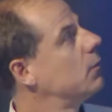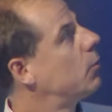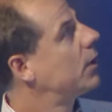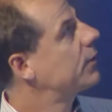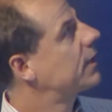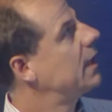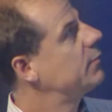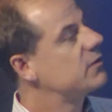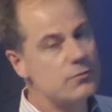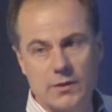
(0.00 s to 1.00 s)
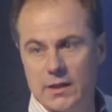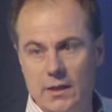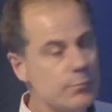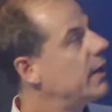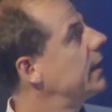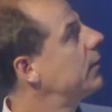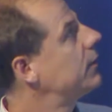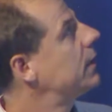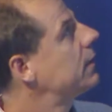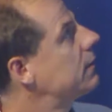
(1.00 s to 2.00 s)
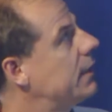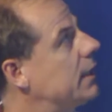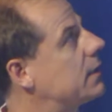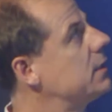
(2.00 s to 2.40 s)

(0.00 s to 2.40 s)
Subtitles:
water chemistry and biota, lake